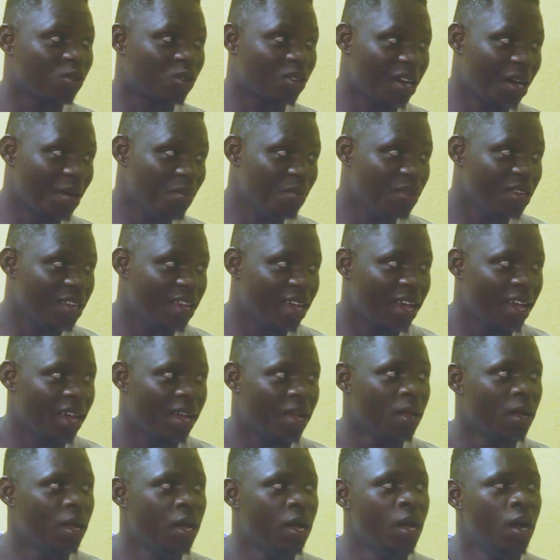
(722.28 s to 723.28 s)
to come
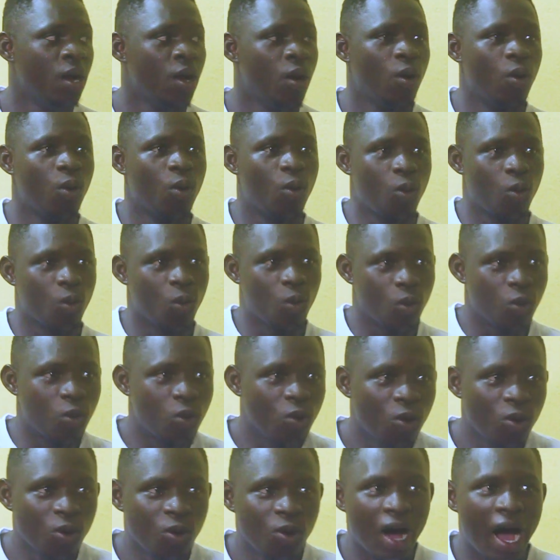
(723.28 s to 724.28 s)
here?
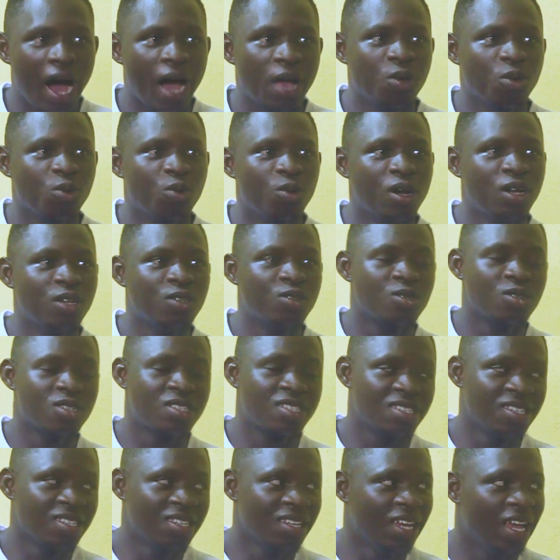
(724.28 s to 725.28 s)
Who are you going
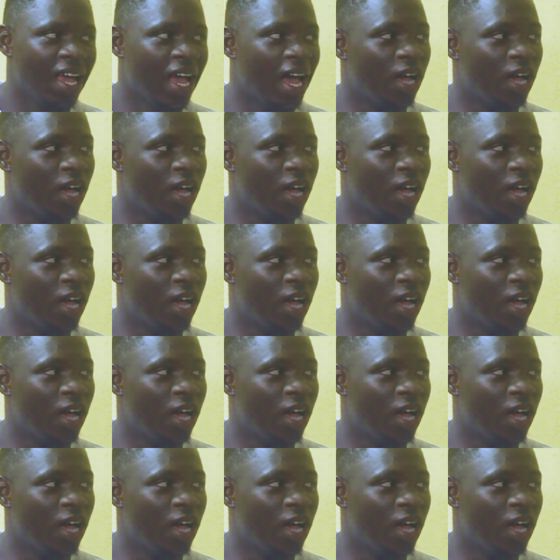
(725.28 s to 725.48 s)
to see?